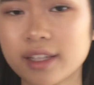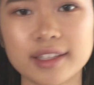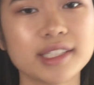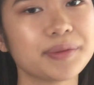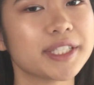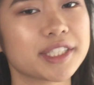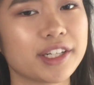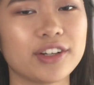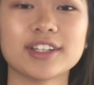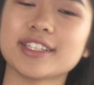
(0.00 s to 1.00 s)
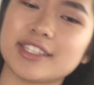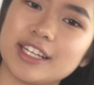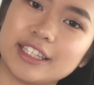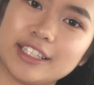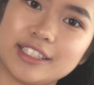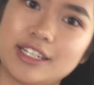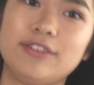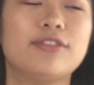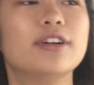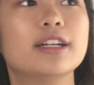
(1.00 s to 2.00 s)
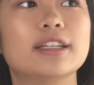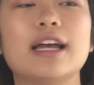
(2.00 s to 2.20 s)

This mascara is nothing different.